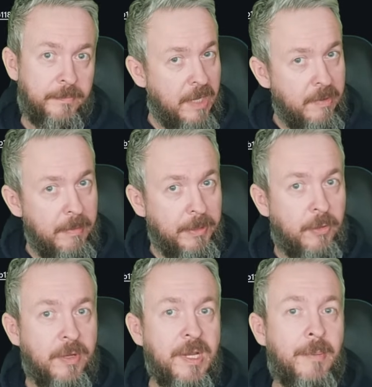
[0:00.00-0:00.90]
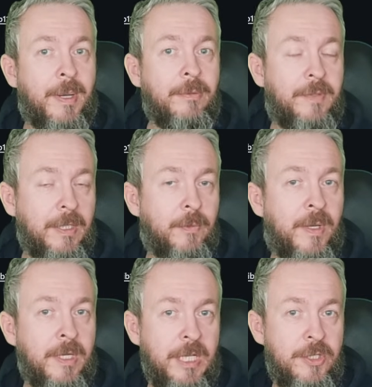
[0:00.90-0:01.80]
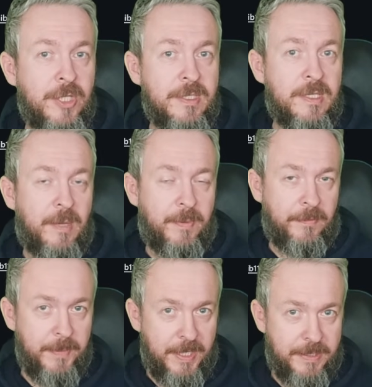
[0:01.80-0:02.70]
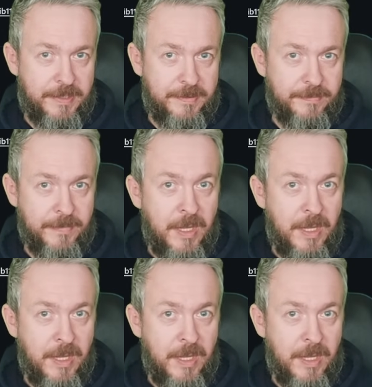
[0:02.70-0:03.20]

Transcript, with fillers: and we will be talking about that one in just a couple of minutes.